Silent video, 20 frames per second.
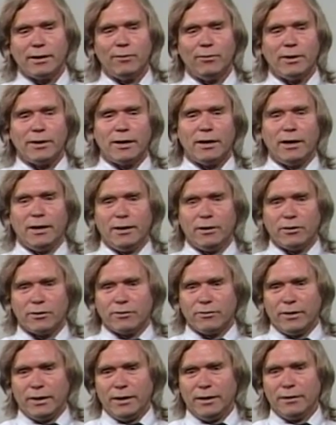They want a higher
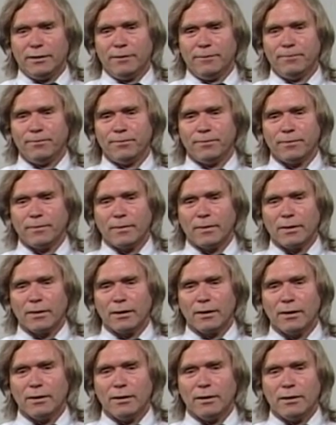grade.
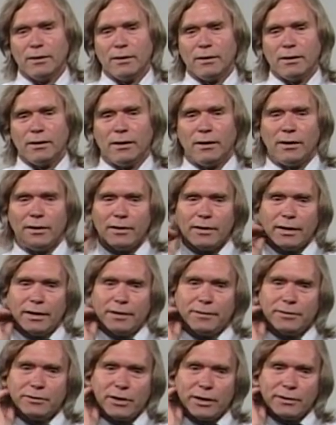
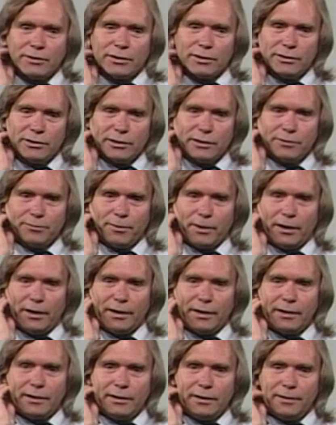And justice is
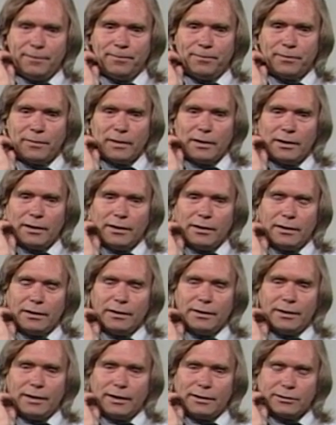blind,
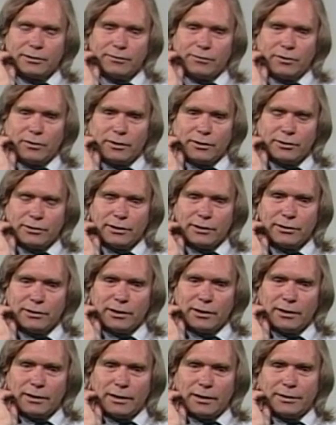and that's, of course, just
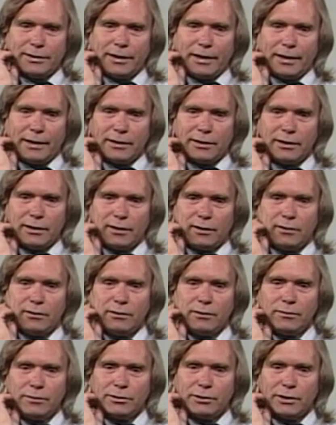a little tactic
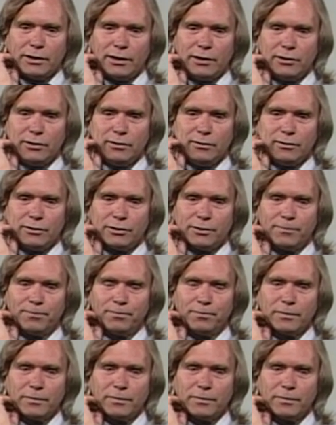which I use.